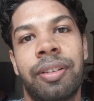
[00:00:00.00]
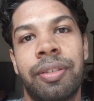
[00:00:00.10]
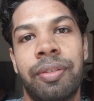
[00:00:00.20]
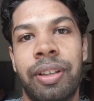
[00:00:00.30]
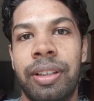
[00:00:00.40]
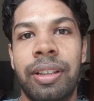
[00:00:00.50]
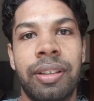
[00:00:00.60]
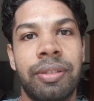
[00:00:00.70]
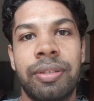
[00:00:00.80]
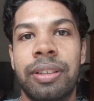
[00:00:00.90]

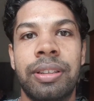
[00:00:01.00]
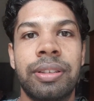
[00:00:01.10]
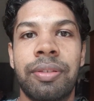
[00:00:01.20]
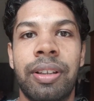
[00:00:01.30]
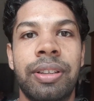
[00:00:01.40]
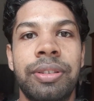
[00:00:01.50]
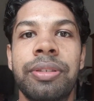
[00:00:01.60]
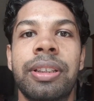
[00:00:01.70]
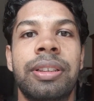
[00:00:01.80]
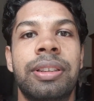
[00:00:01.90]
whether it's what you
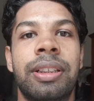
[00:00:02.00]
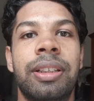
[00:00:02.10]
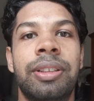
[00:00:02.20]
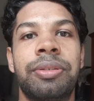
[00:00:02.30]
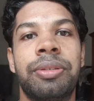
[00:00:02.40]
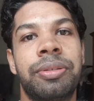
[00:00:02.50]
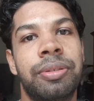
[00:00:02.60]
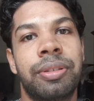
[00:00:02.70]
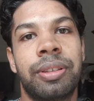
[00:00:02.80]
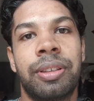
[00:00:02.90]
consider you
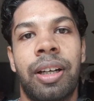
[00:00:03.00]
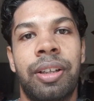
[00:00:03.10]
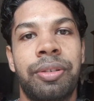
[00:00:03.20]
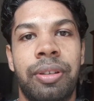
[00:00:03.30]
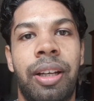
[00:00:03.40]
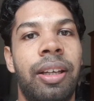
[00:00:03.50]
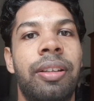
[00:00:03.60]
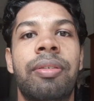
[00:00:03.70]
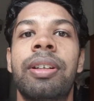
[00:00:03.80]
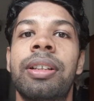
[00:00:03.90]
do. Are you a
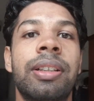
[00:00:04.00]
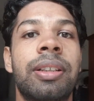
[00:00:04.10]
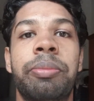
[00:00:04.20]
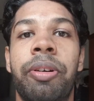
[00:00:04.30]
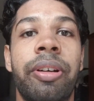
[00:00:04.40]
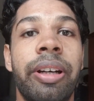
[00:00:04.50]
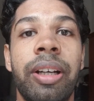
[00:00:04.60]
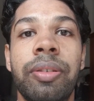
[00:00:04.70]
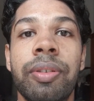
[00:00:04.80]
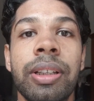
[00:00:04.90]
light worker, a
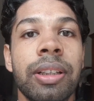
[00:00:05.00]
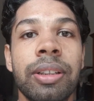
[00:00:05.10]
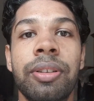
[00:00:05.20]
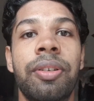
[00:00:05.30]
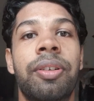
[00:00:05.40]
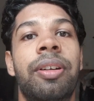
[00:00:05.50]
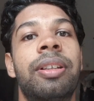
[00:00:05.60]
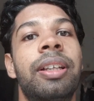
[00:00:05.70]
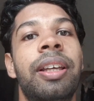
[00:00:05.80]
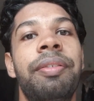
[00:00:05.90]
moderate worker, or
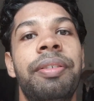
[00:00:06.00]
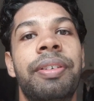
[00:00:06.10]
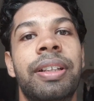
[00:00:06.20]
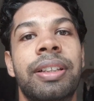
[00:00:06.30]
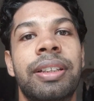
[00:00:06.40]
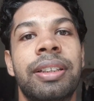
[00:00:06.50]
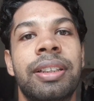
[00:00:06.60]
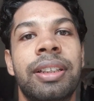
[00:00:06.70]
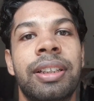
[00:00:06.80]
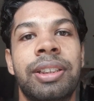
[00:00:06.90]
a heavy worker?
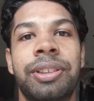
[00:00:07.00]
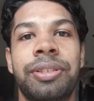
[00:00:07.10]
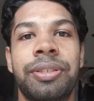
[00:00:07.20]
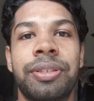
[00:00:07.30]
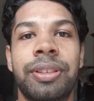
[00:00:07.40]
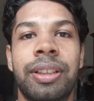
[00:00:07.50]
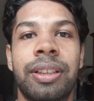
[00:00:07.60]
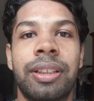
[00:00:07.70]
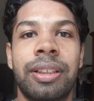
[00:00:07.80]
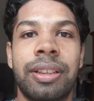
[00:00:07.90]
So
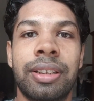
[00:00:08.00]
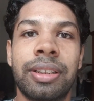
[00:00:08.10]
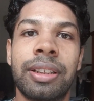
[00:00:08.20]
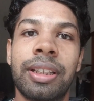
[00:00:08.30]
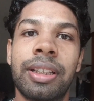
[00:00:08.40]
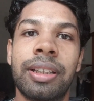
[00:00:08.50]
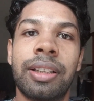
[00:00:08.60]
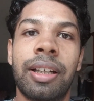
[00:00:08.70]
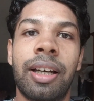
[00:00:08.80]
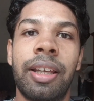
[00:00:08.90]

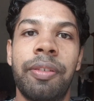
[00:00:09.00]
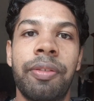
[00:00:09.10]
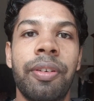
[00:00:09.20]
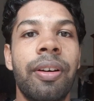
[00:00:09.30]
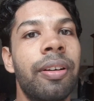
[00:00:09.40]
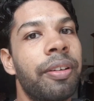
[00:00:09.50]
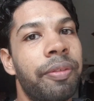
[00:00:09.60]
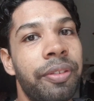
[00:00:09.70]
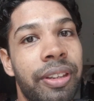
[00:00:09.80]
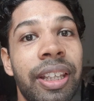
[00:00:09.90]
if
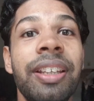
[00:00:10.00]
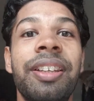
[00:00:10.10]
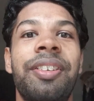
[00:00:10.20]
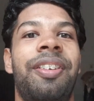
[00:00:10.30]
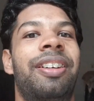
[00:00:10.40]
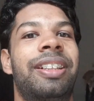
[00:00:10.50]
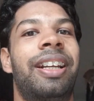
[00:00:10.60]
you think you are a